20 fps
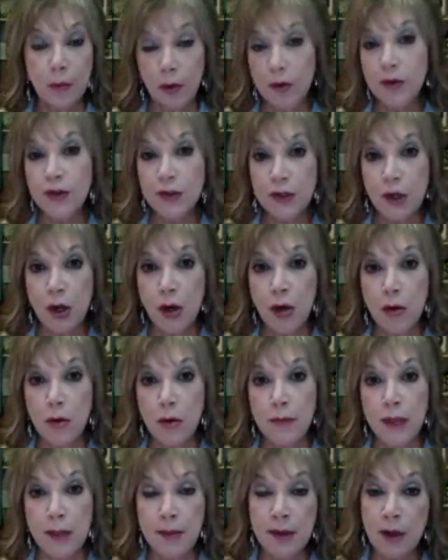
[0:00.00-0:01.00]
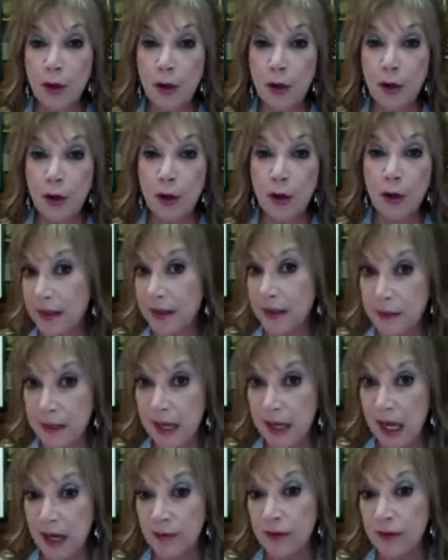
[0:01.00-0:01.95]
more so maybe create some kind